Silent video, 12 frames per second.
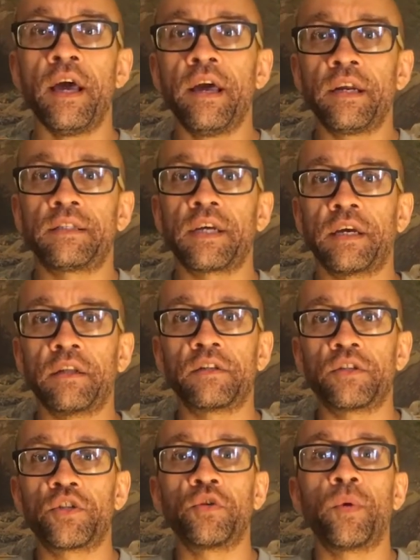in a tight
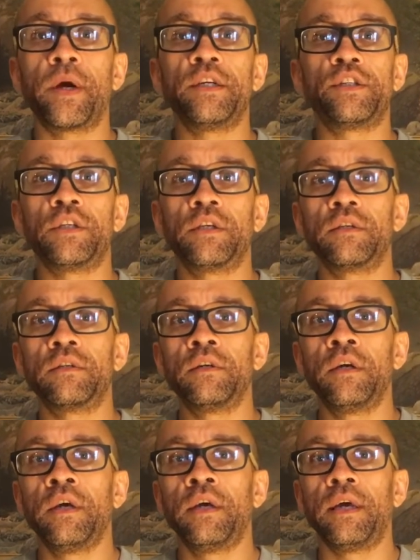situation
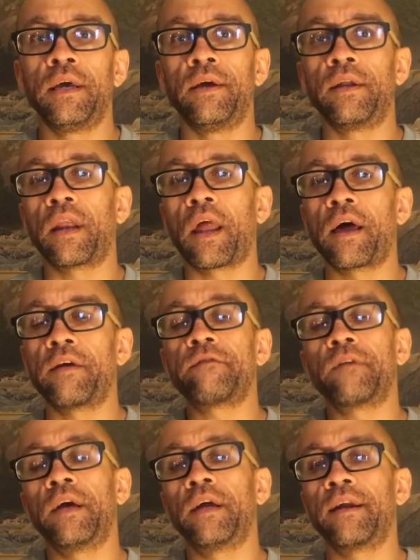in
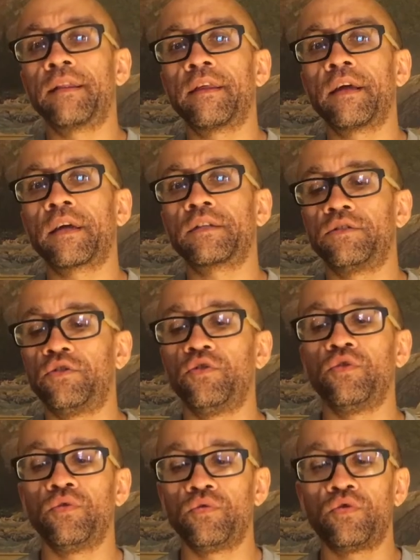life, and I think it's
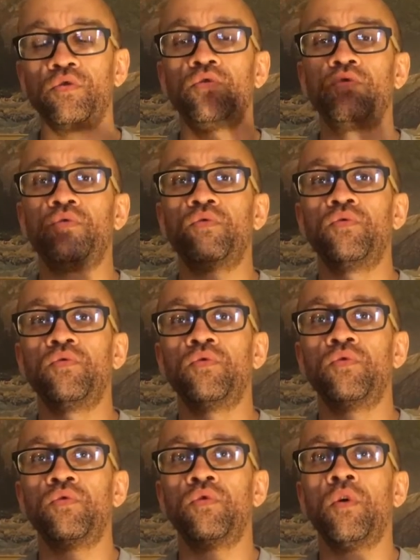due to
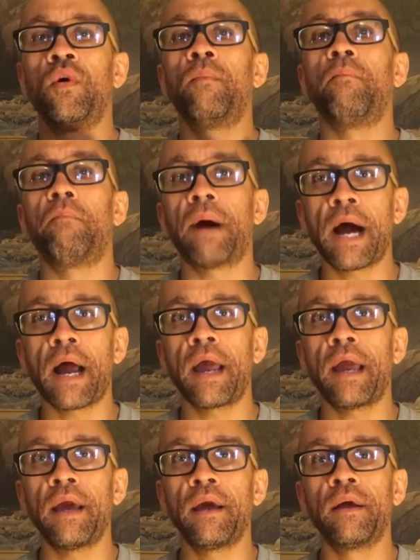
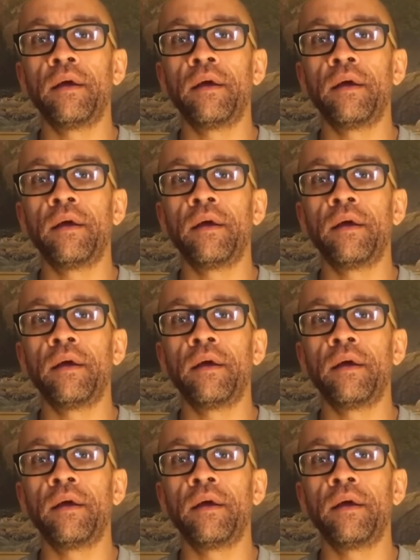my